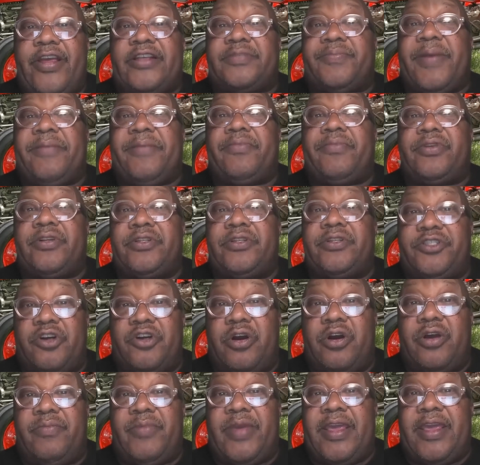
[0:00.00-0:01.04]
people to
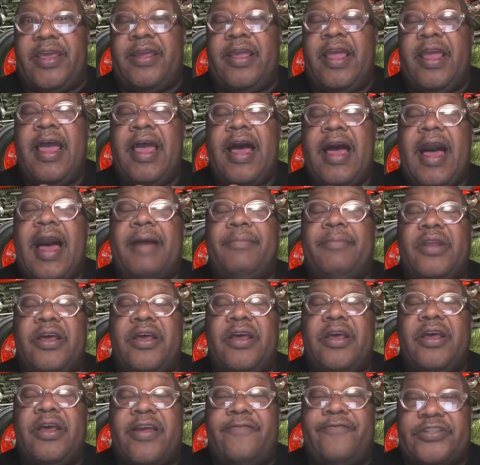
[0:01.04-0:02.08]
join me. I'm
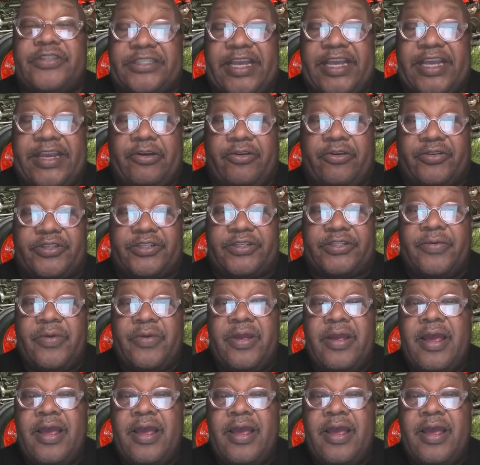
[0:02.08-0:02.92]
looking for seekers.